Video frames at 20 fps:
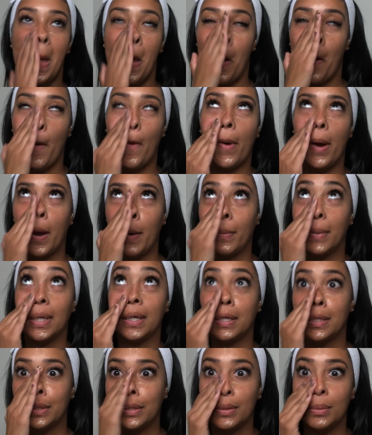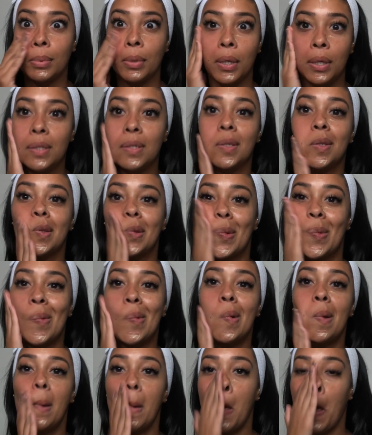Why am I not surprised?
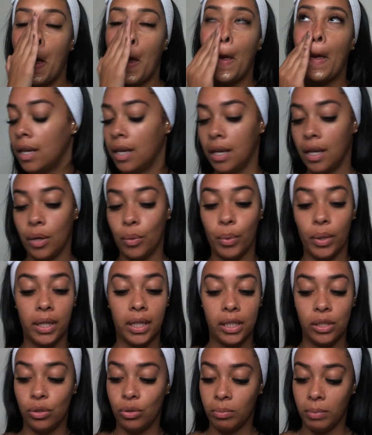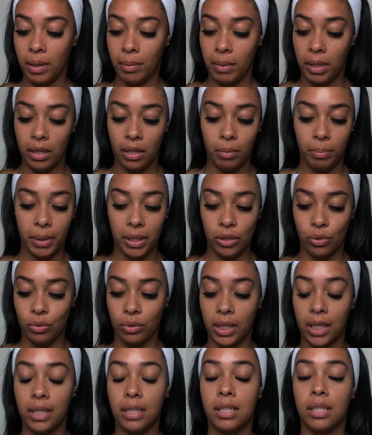And while I do my makeup, I do
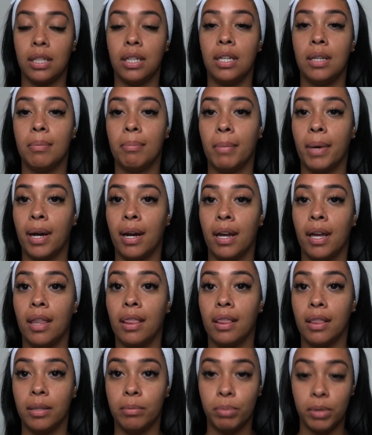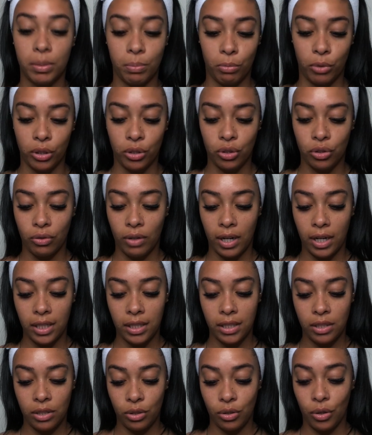like to keep my lips
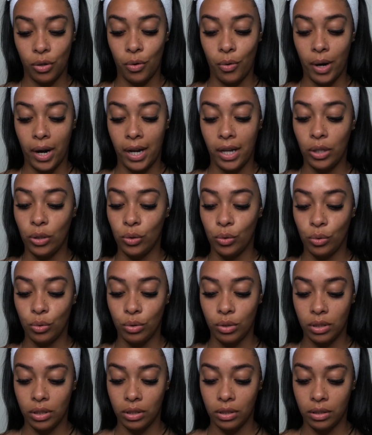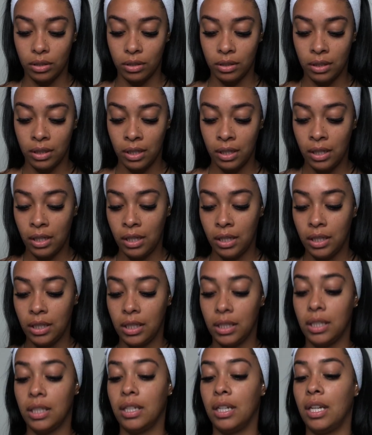moisturized. So I use the
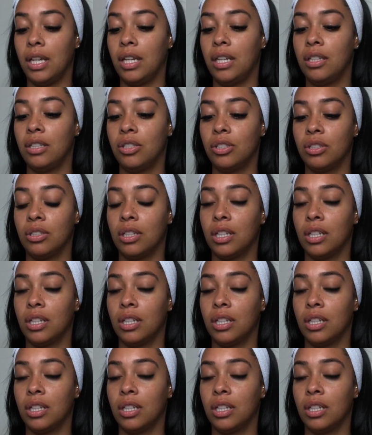Laneige,